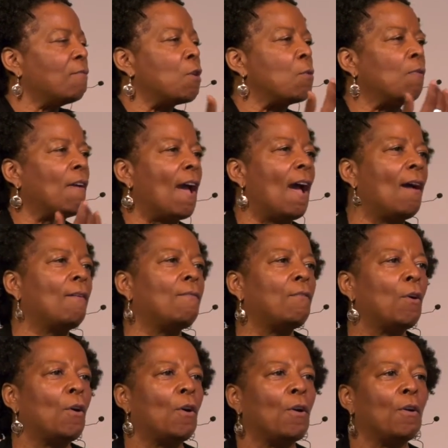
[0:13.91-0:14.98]
If you've
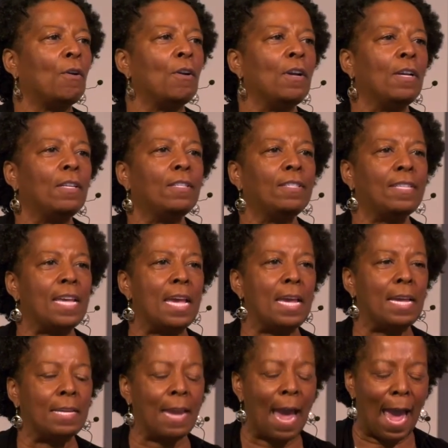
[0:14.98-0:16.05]
ever
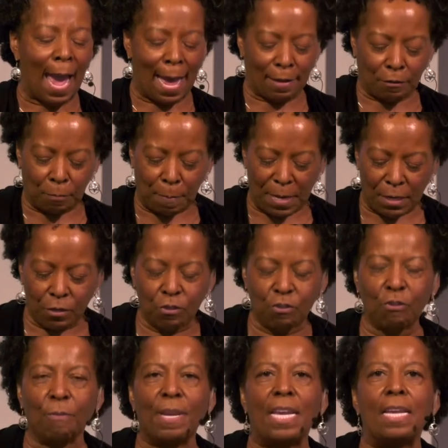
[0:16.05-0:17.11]
seen aspen
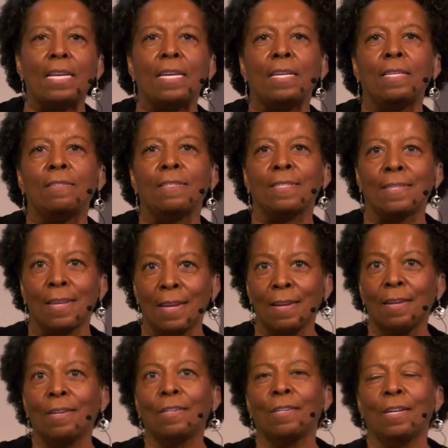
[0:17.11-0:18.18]
trees,
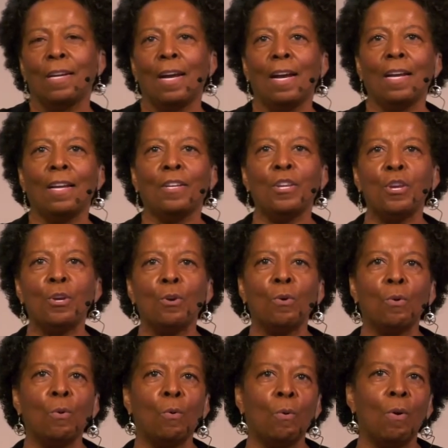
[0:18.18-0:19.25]

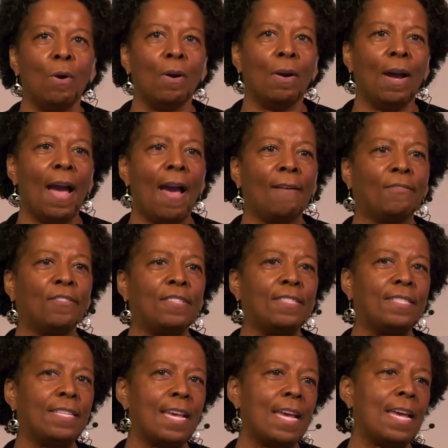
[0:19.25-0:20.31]
you have
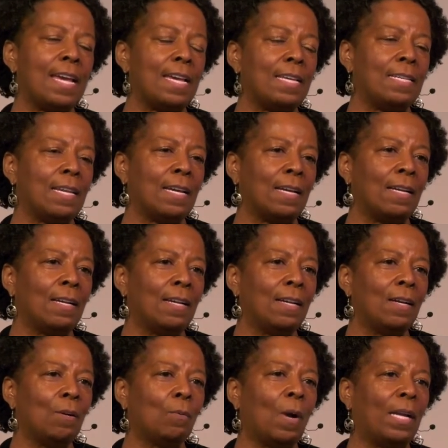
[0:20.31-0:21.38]
seen
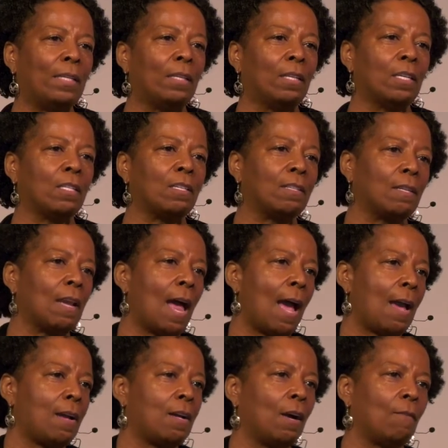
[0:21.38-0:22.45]
what looks
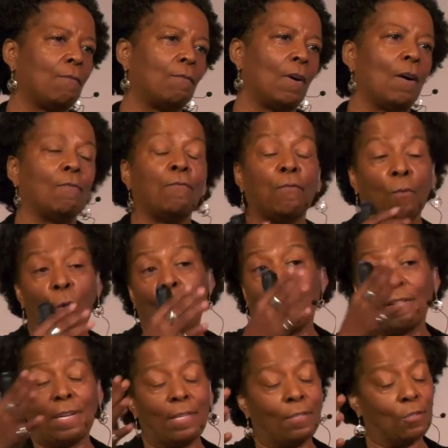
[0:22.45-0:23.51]
like a
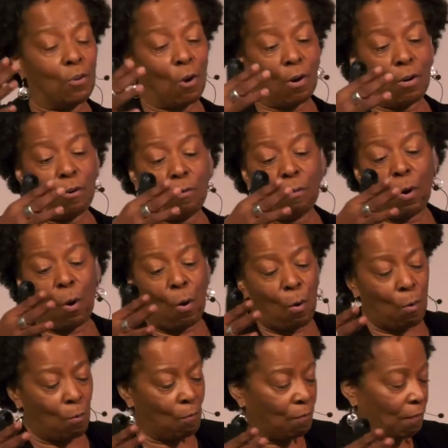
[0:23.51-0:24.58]
forest or
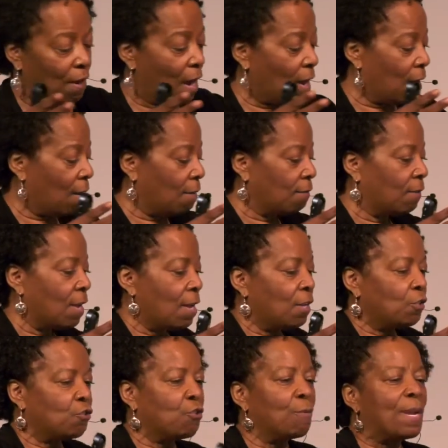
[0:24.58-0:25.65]
grove of
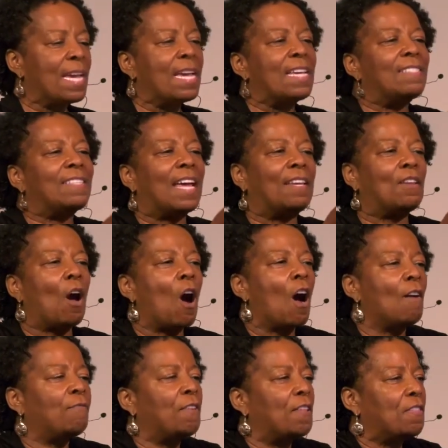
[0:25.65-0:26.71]
trees, and
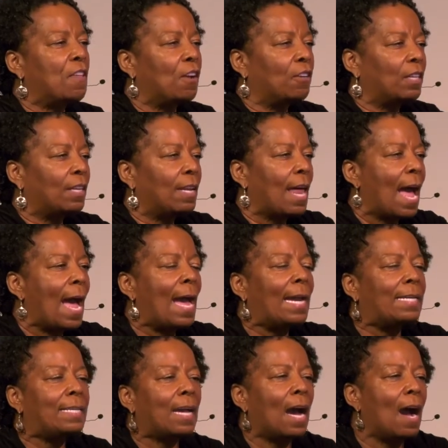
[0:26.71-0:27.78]
often they're
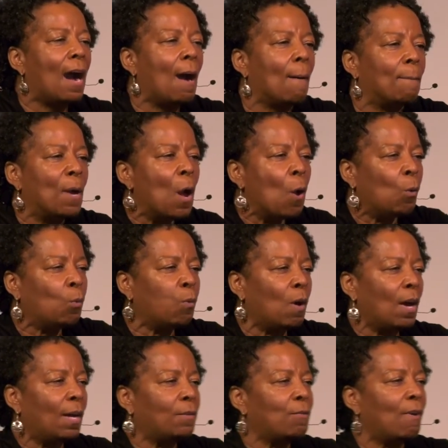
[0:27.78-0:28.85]
lined up
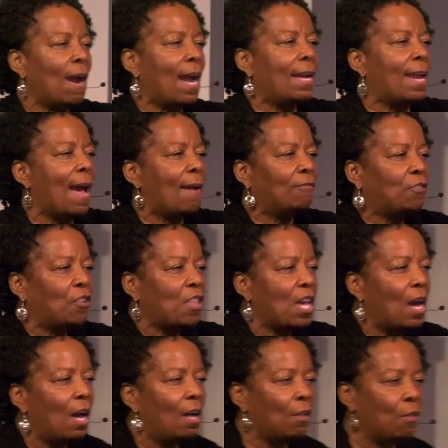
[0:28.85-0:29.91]
one right after
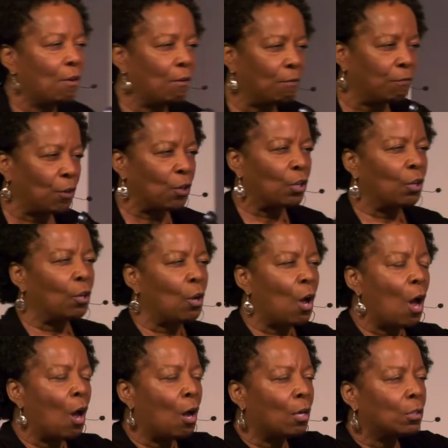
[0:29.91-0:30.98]
the other for
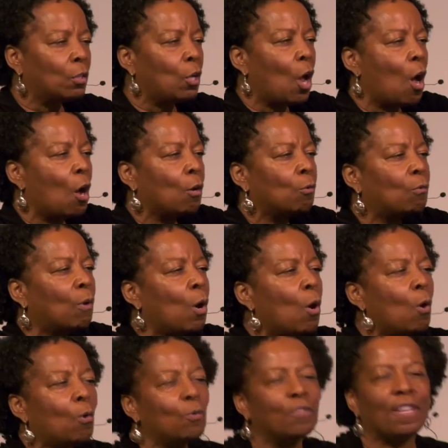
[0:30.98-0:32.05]
long, long
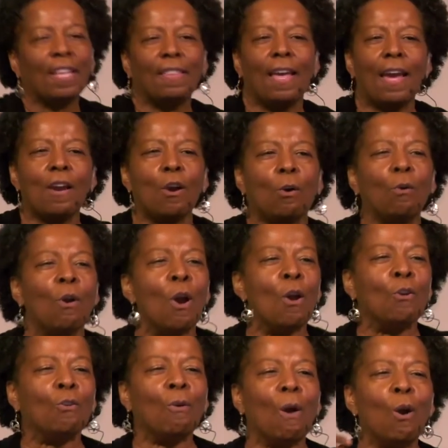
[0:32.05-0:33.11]
rows, and they
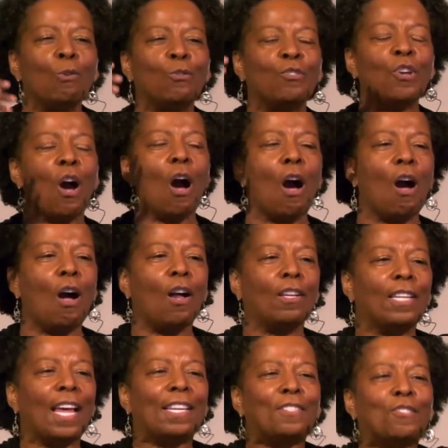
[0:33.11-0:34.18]
grow
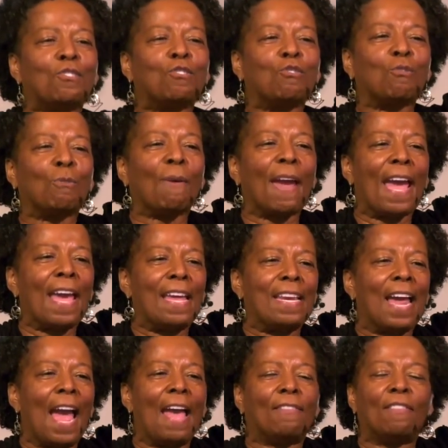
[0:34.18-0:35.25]
tall and
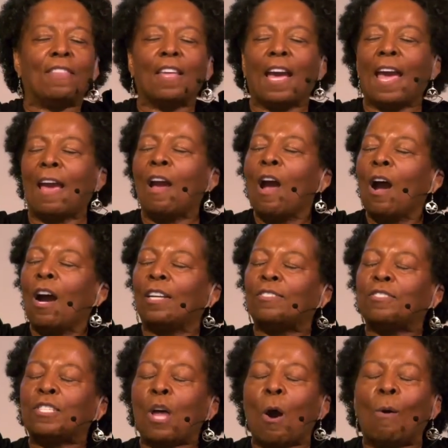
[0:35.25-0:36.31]
straight, and they
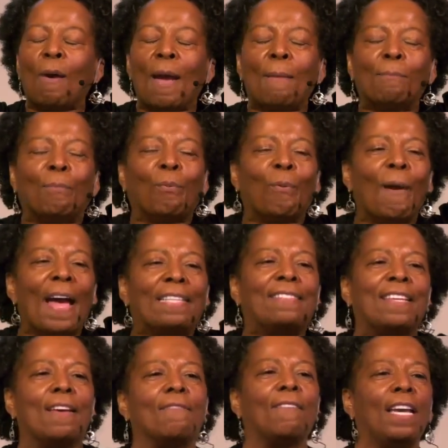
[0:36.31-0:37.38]
are so
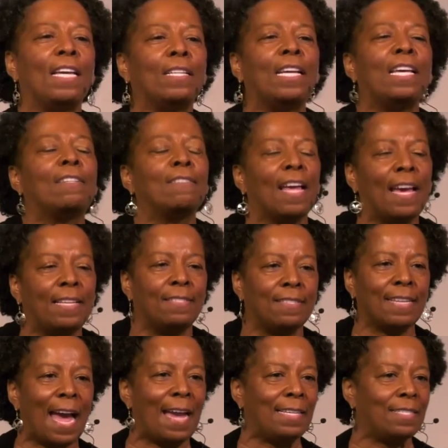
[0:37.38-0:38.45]
impressive. It is a
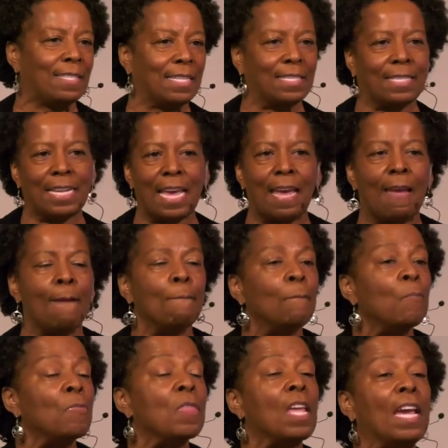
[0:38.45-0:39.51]
sight to see
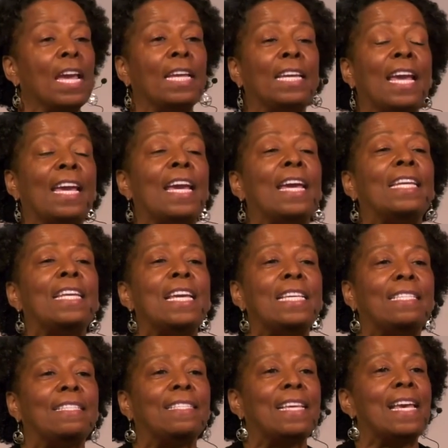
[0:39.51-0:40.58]
in
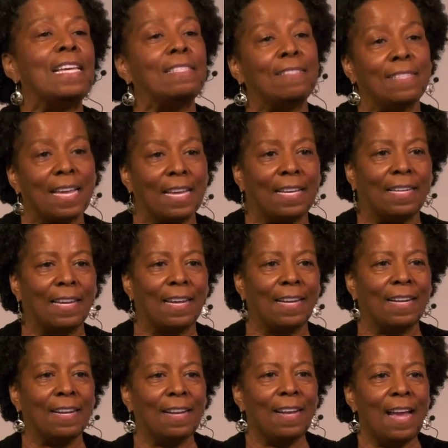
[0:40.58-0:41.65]
any
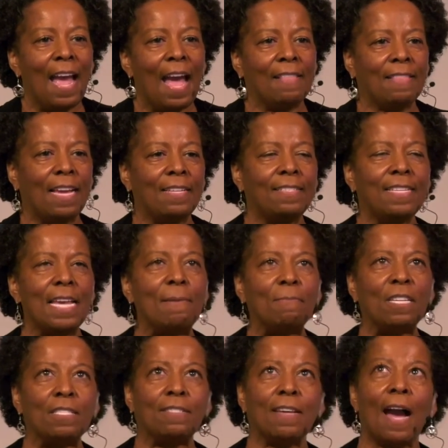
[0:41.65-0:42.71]
season. And they
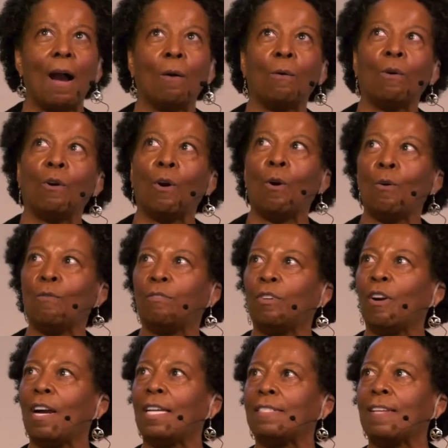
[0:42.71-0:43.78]
seem to tower
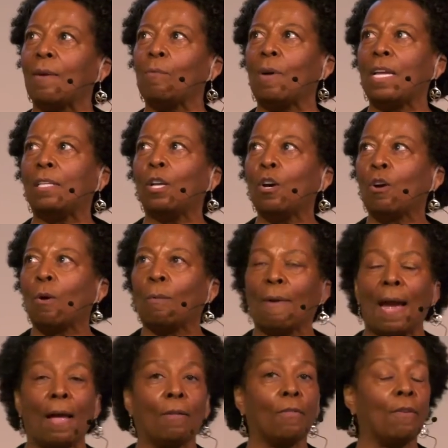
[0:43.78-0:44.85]
over us, and we look
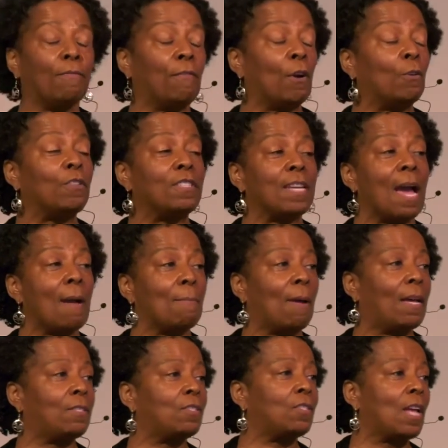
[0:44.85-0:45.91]
around. The first
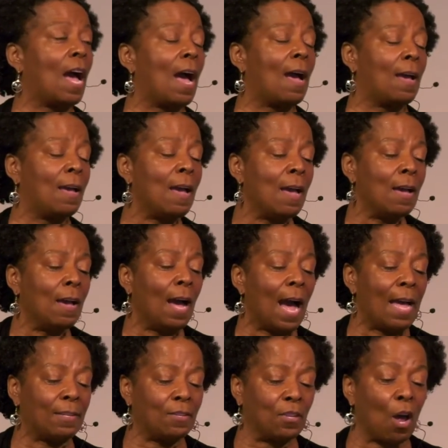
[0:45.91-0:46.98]
time I
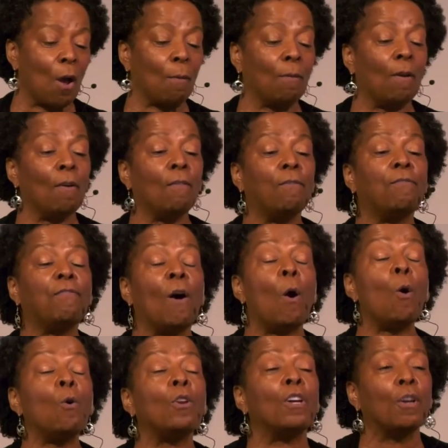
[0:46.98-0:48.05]
saw
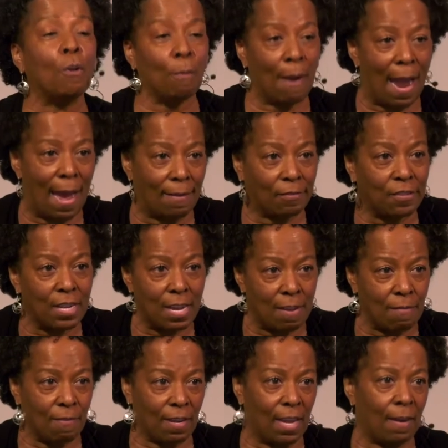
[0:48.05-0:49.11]
photographs
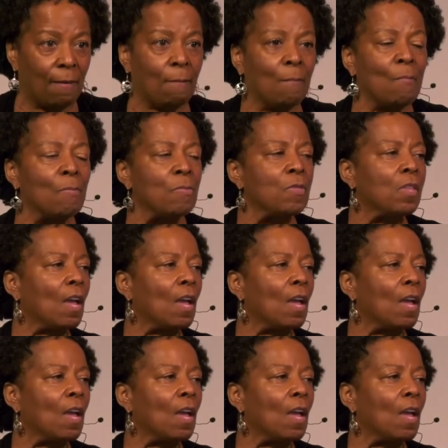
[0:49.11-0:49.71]
even